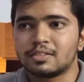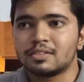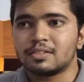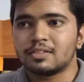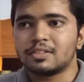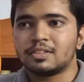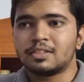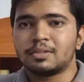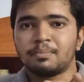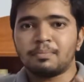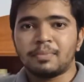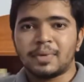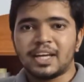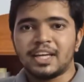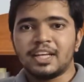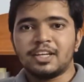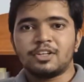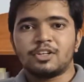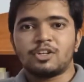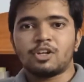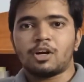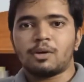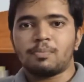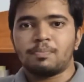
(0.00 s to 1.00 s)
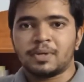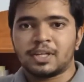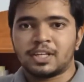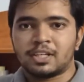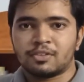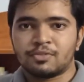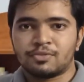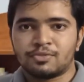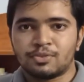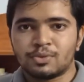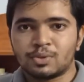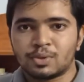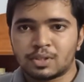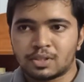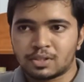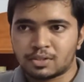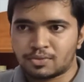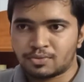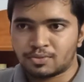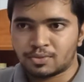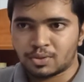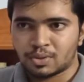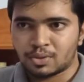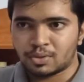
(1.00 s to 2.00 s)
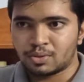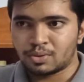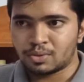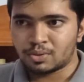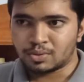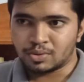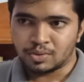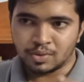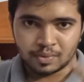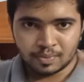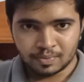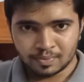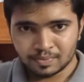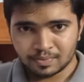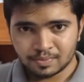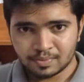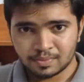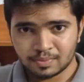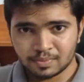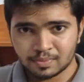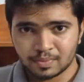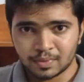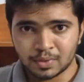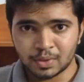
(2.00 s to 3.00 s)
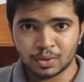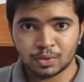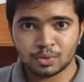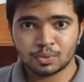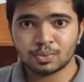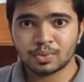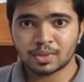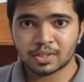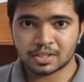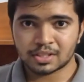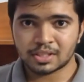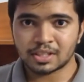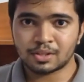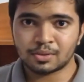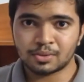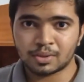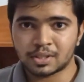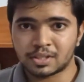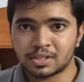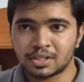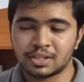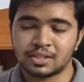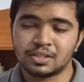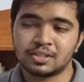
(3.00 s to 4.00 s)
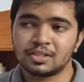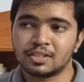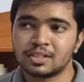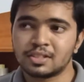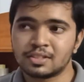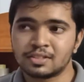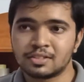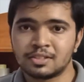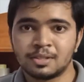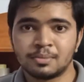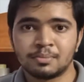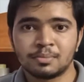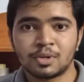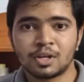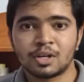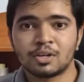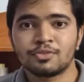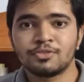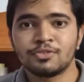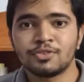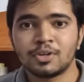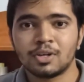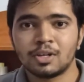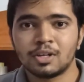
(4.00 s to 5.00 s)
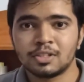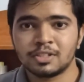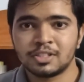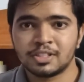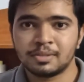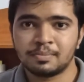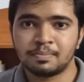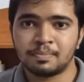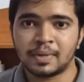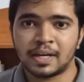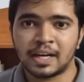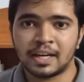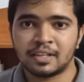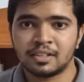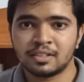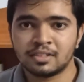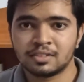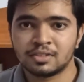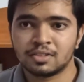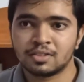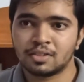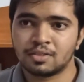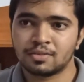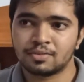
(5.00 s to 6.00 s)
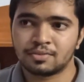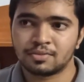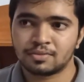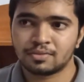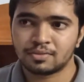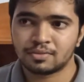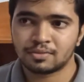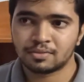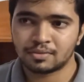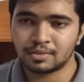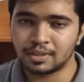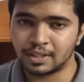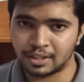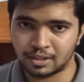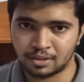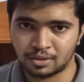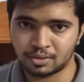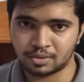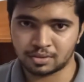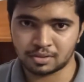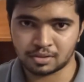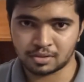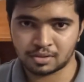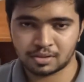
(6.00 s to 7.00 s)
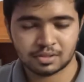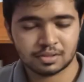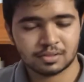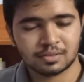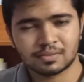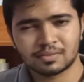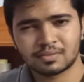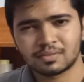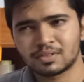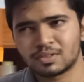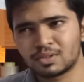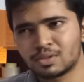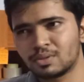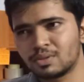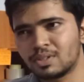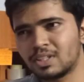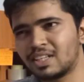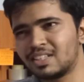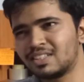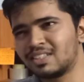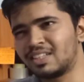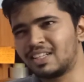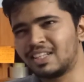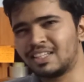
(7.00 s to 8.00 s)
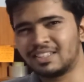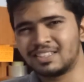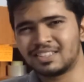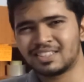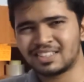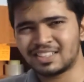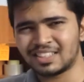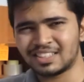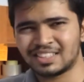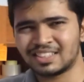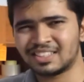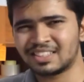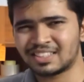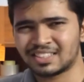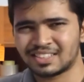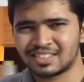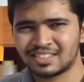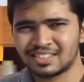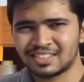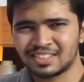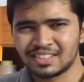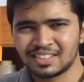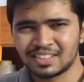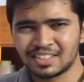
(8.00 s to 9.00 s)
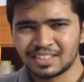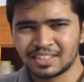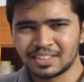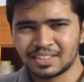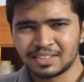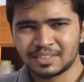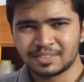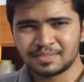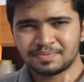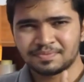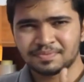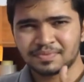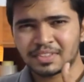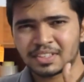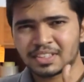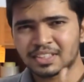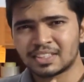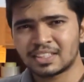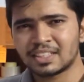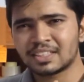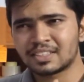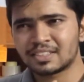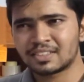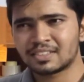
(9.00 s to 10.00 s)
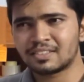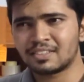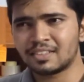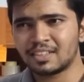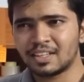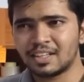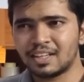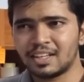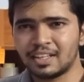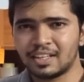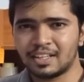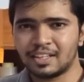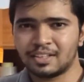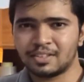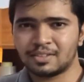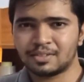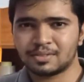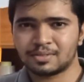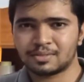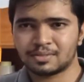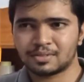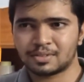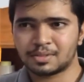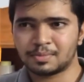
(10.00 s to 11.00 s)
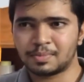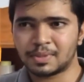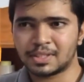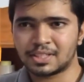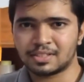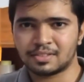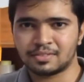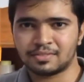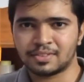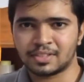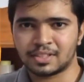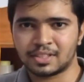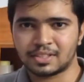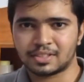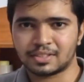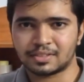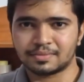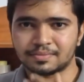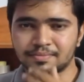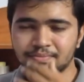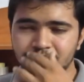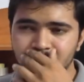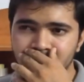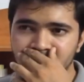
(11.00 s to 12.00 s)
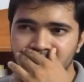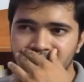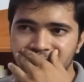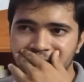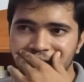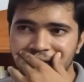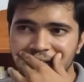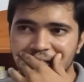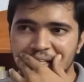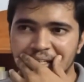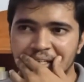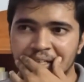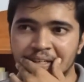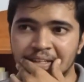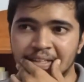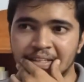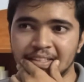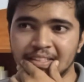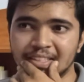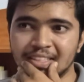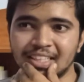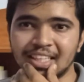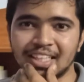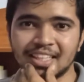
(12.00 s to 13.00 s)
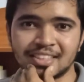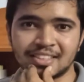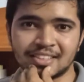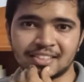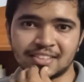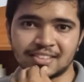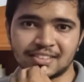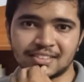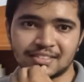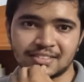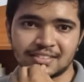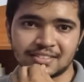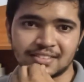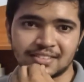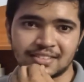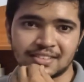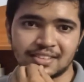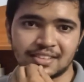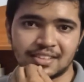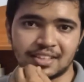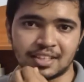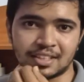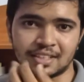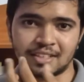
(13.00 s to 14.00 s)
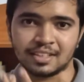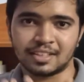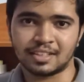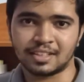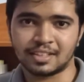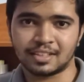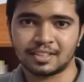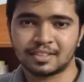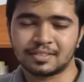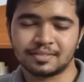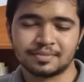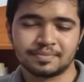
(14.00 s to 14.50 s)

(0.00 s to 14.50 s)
The main topic and focus for those university questions is the morphology patterns of necrosis. So there's like six really specific changes occurring.